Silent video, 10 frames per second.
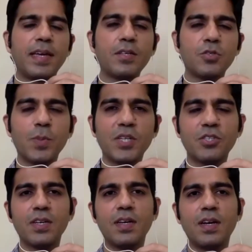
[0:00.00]
Thank you so
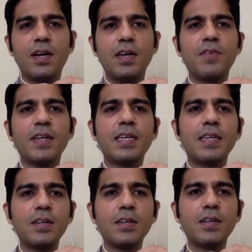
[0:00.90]
much. In fact,
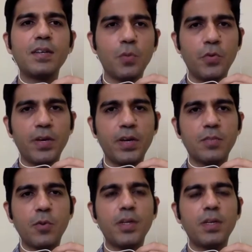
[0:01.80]
taking a cue from
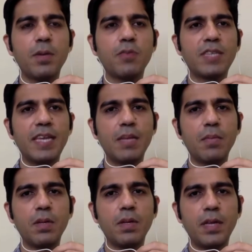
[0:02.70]
Ulrika's point about
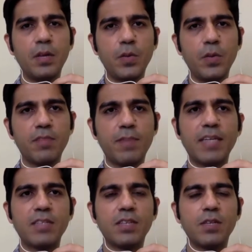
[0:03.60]
scalable, innovative
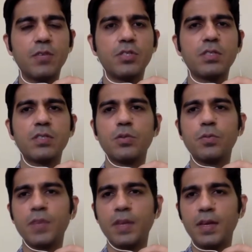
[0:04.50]
packaging solutions,
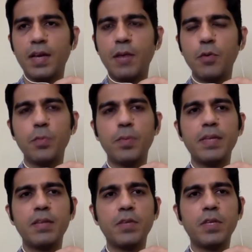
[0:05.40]
so I'm going to
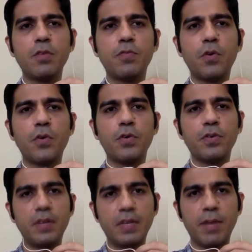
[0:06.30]
play the video for
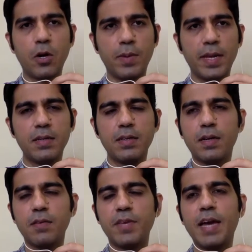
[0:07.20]
Green
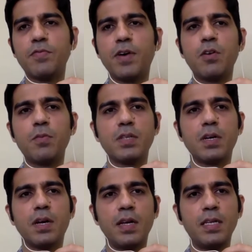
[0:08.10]
BioBlend. We have the founder,
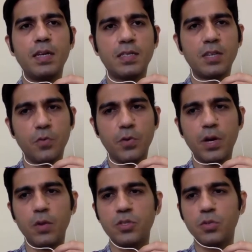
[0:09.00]
Mr. Ali Asghar Vora,
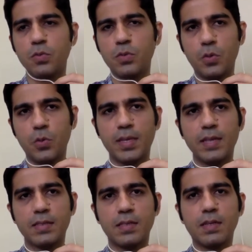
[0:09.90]
also, you know, with
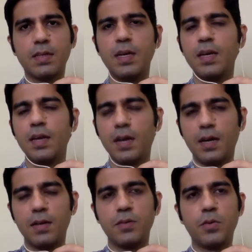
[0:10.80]
us
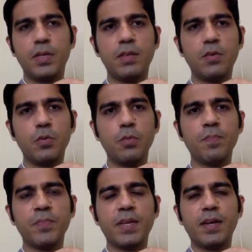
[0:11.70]
in the room,
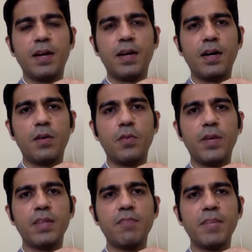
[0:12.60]

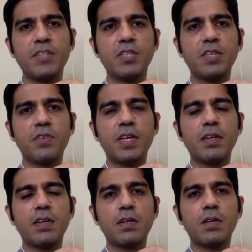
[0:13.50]
where they mentioned they've created a